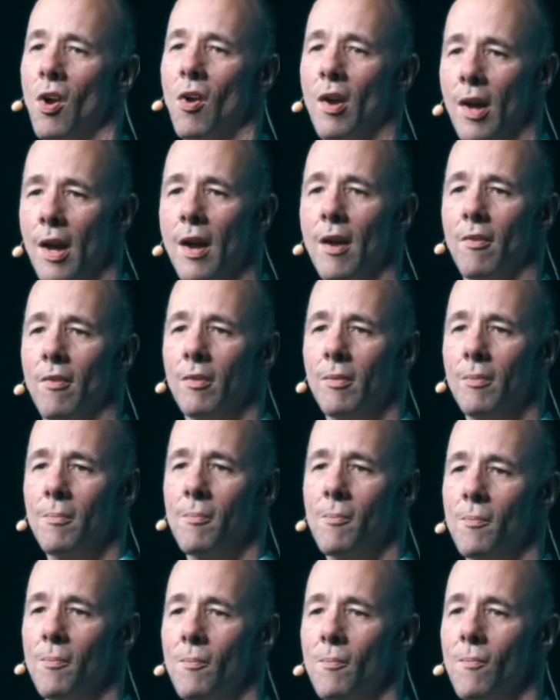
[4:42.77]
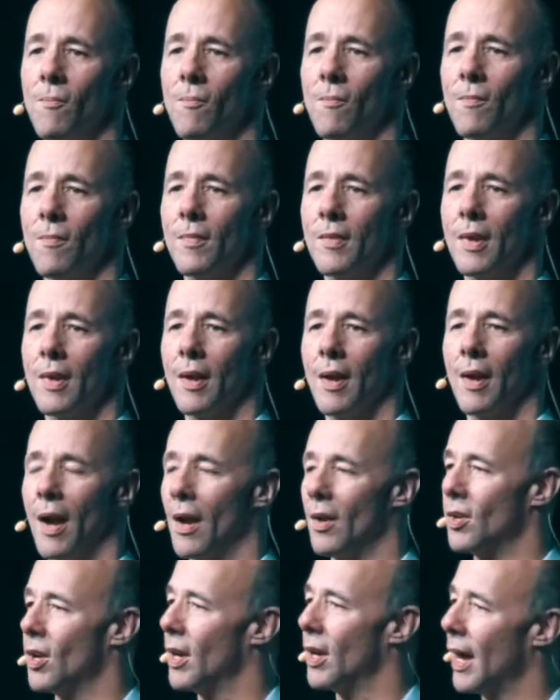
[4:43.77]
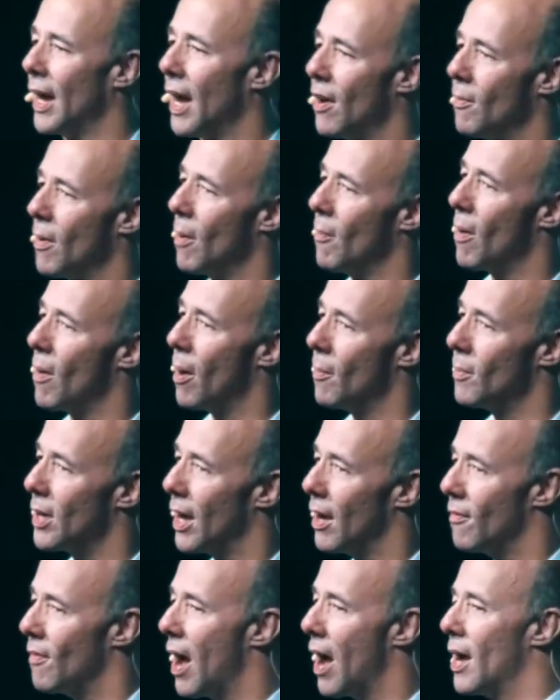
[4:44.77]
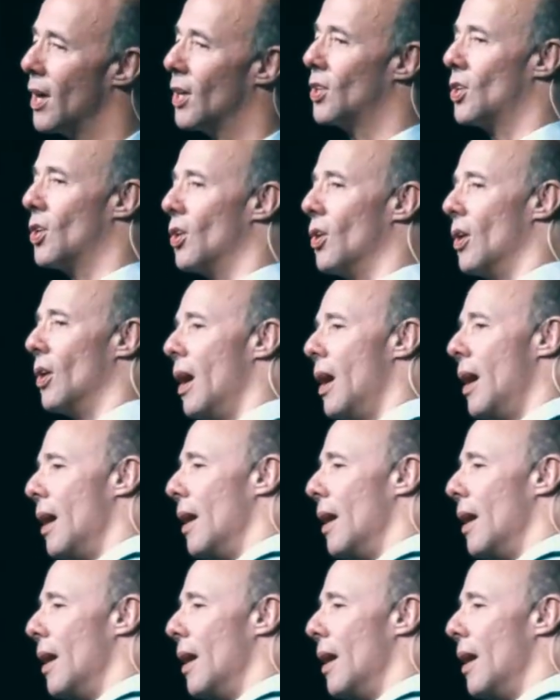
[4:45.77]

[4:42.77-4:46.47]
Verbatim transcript: going to live. And so they gave my mom the advice to